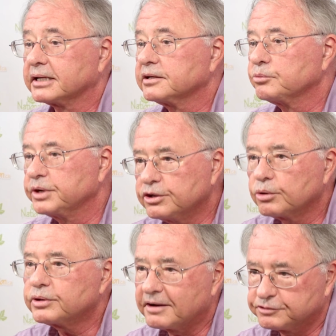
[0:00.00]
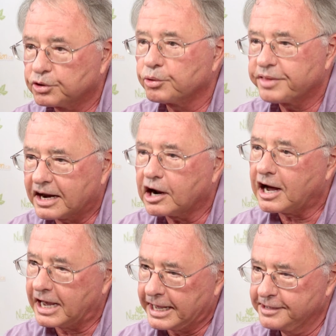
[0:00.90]
but we don't have to go that
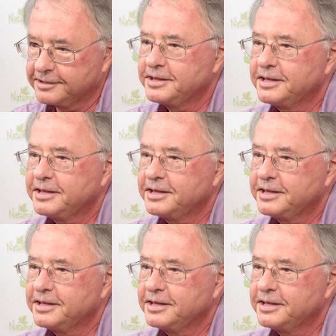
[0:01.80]
high.